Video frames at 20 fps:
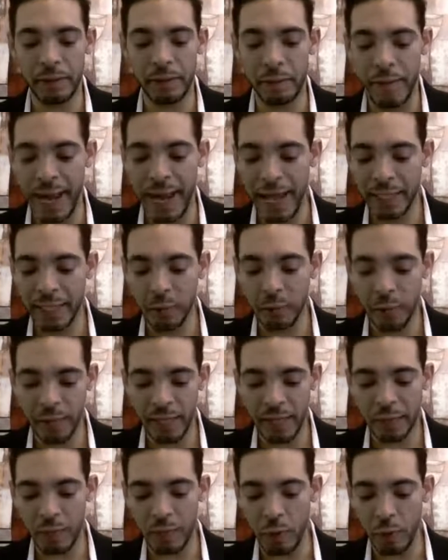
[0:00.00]
banks will
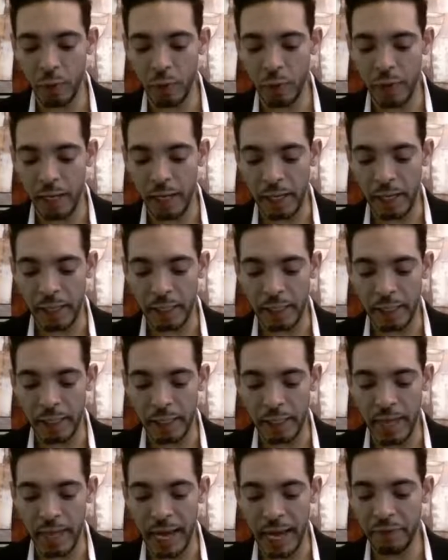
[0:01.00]
give you a, uh, a
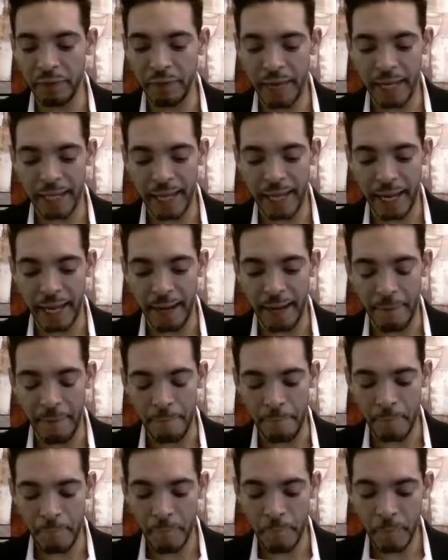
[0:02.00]
uh, kind of like a
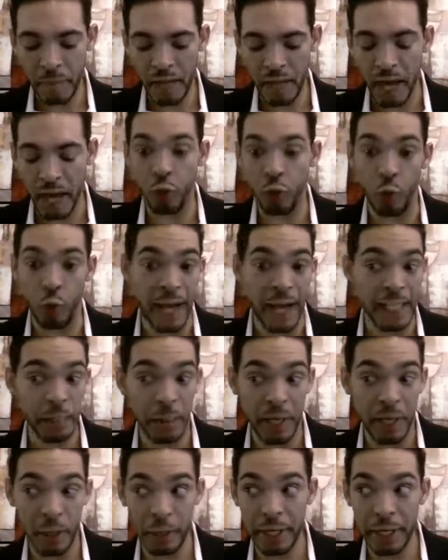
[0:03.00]
um, a grace
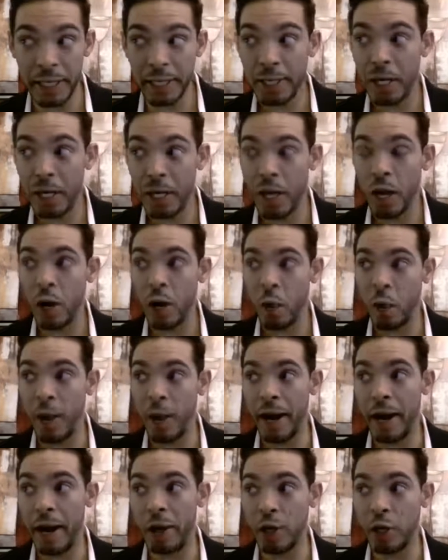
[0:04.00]
period
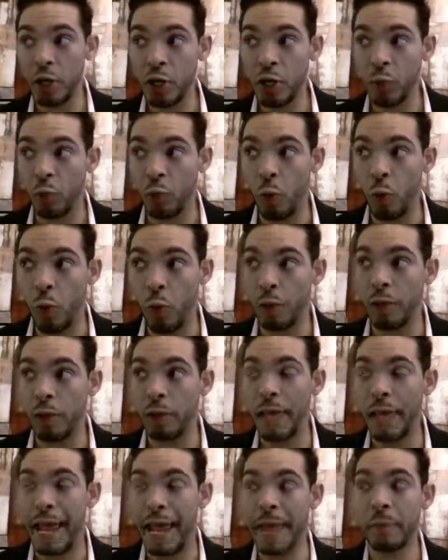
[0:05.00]
where you could roll the
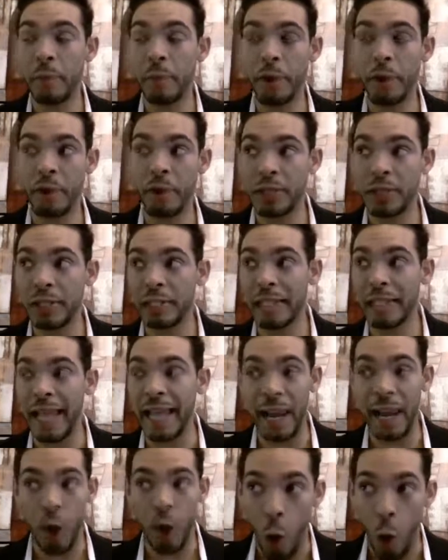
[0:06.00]
land purchase
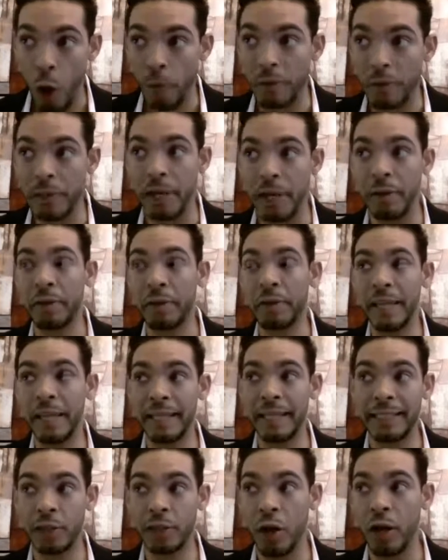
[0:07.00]
and all the other
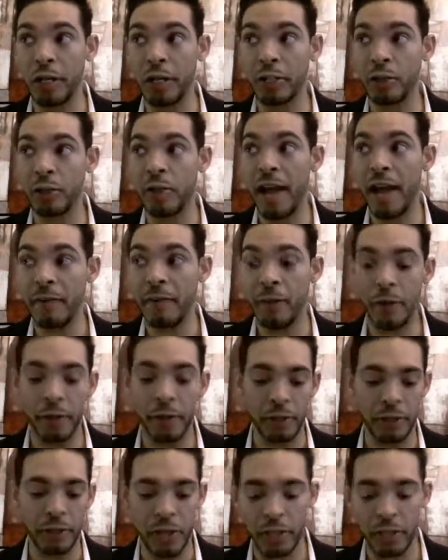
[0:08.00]
things as long as you have all
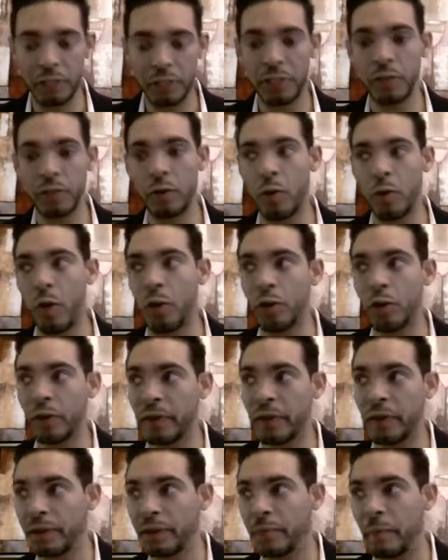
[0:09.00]
your ducks in a row. You
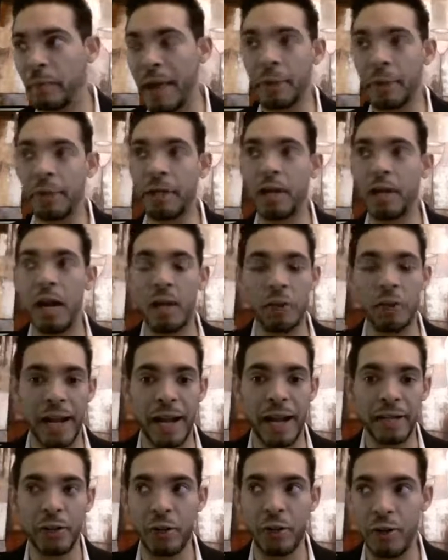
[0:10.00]
met with the
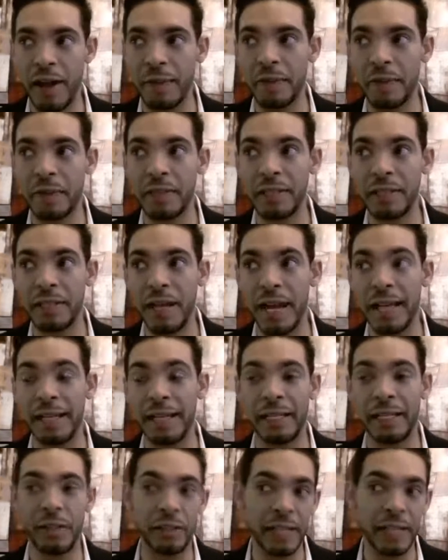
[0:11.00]
contractor, you have your
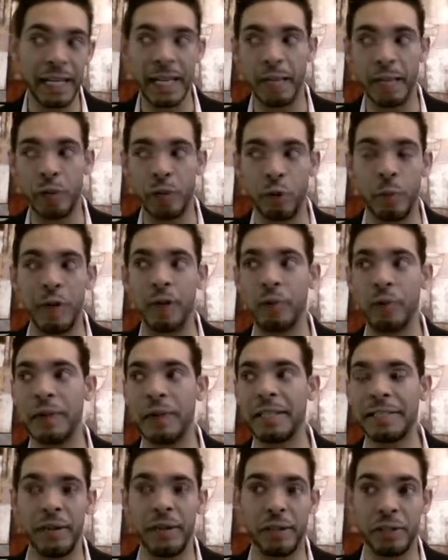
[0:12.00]
design, and you're taking a little bit of
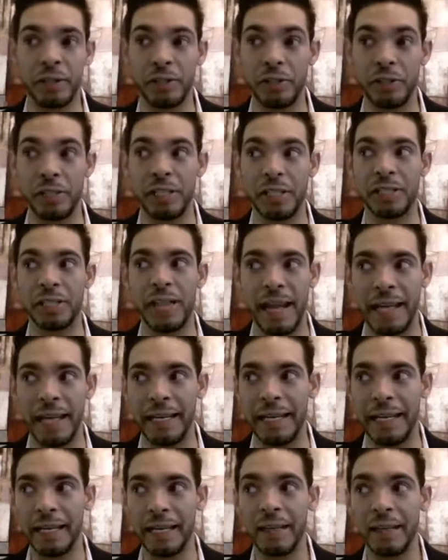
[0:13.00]
risk there because you're
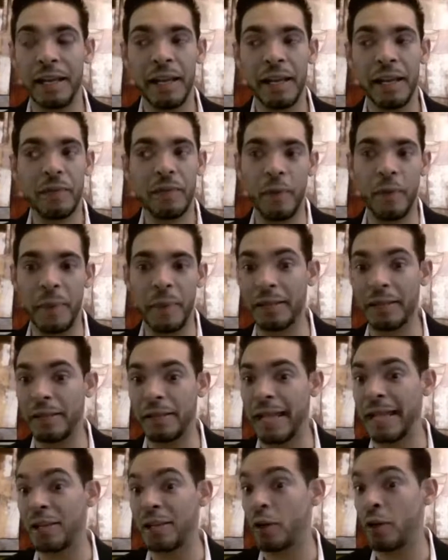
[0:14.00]
designing for a piece of
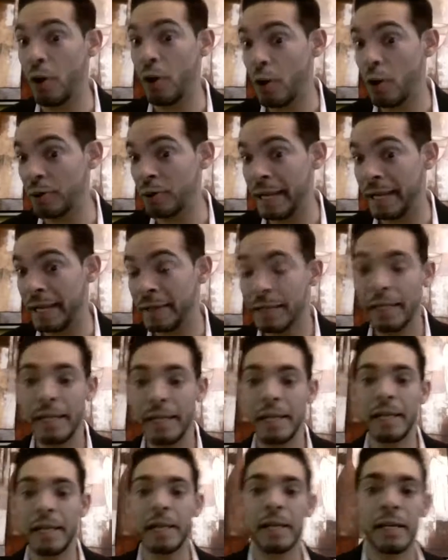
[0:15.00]
land you don't own
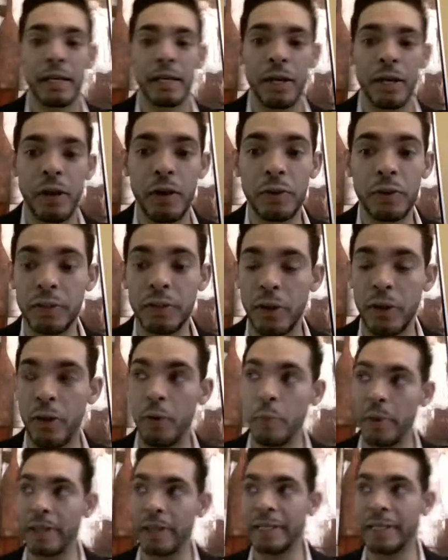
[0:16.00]
yet. You know,
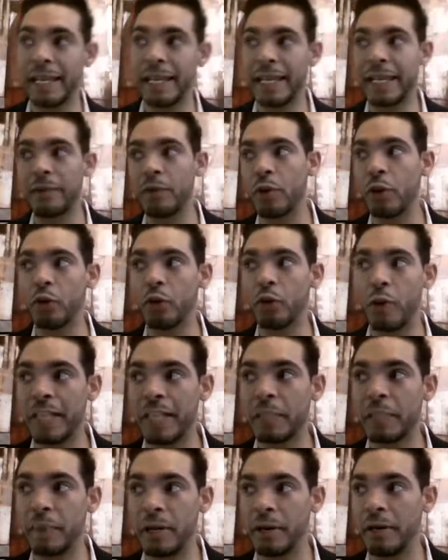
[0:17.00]
so but they give you a
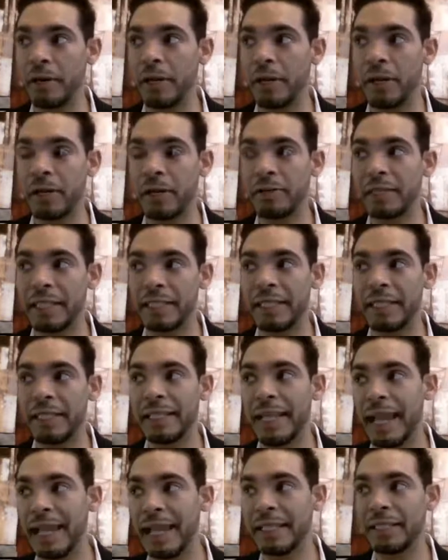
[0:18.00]
grace period of
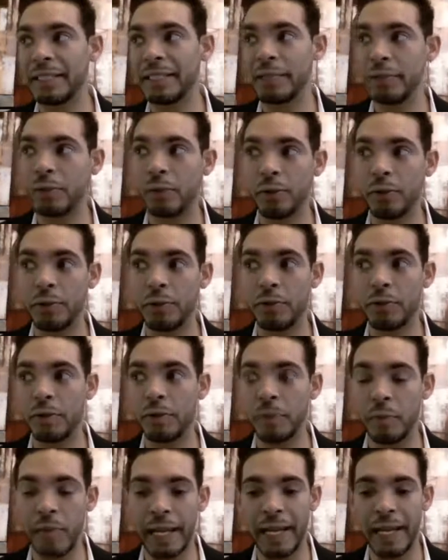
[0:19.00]
60 days to do
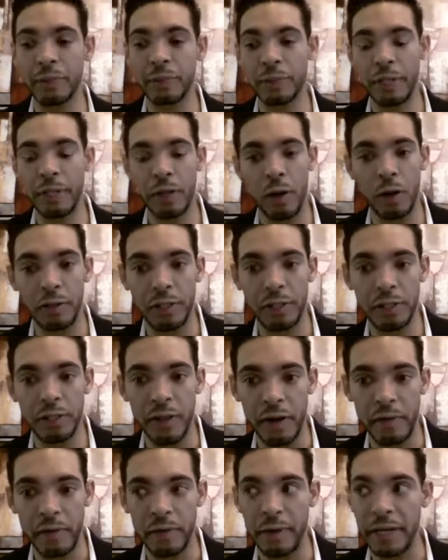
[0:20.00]
some, I guess, what they call
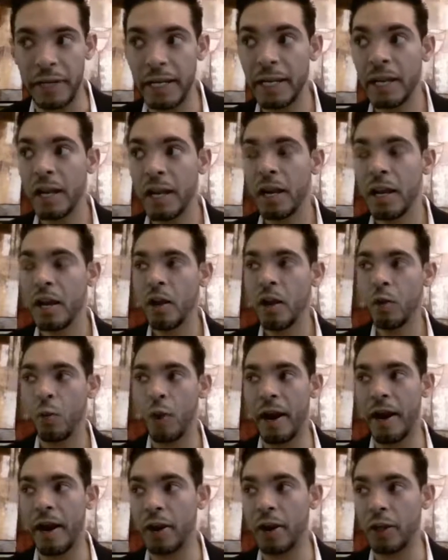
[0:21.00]
discovery
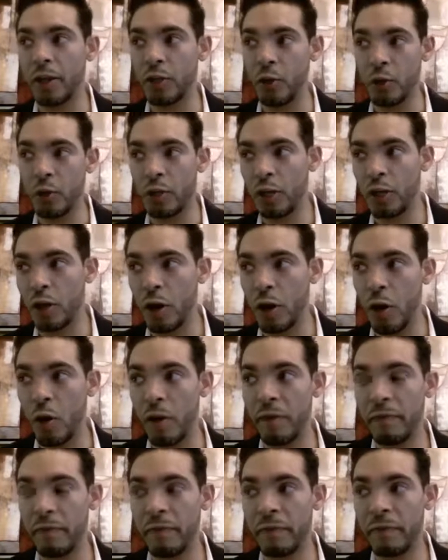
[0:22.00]
where you can
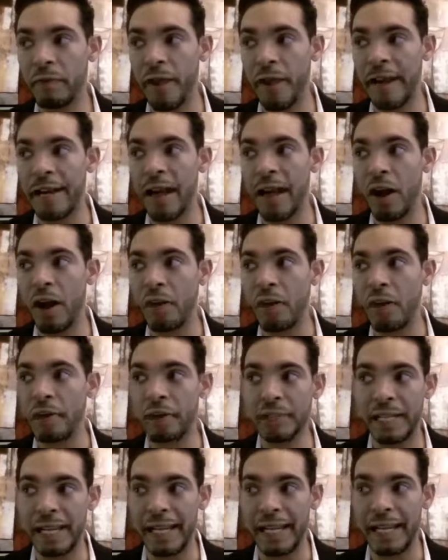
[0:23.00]
go and find out if
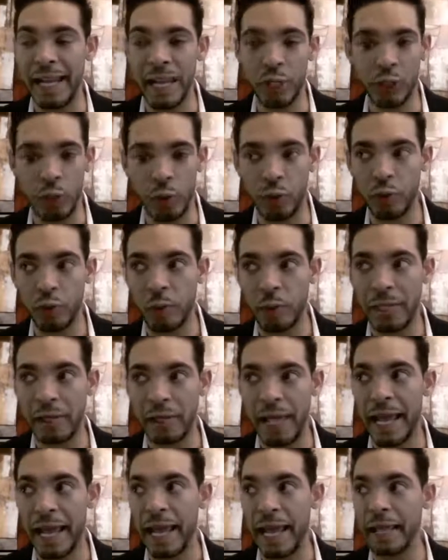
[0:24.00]
there's any issues with the
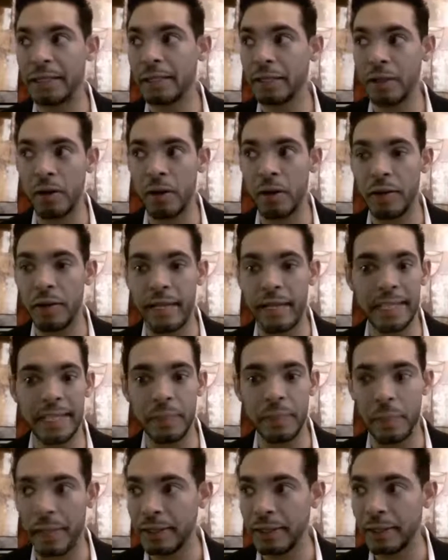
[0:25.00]
land, you know,
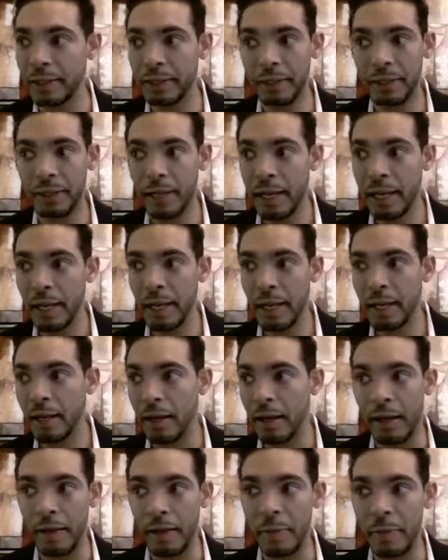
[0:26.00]
easements,
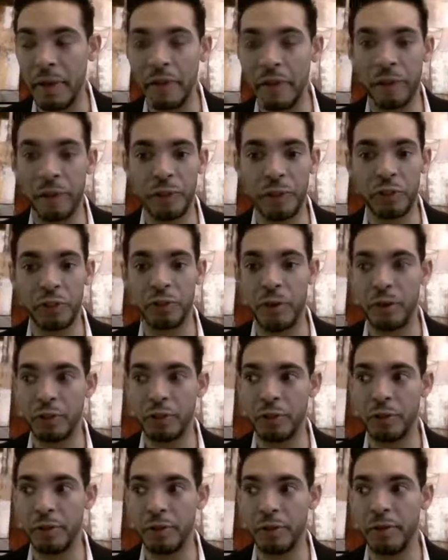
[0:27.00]
um,
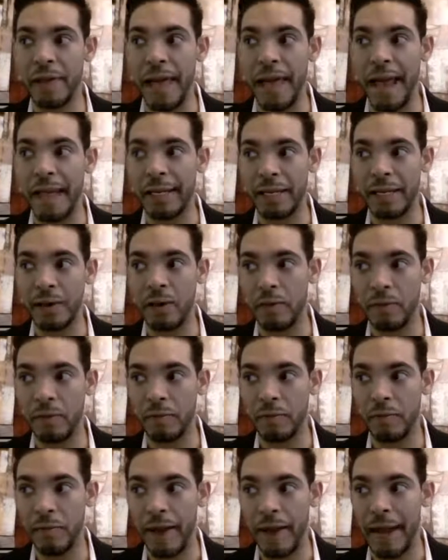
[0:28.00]
infrastructure that, you
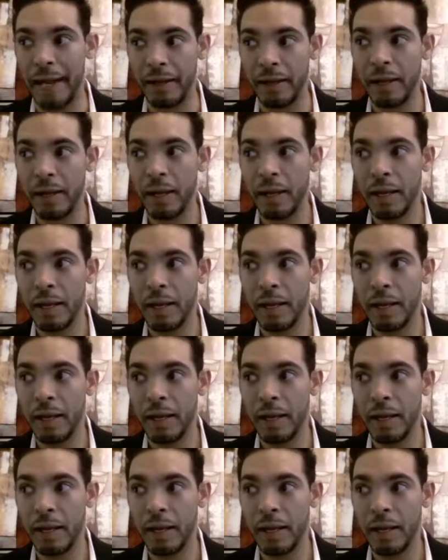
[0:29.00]
know, might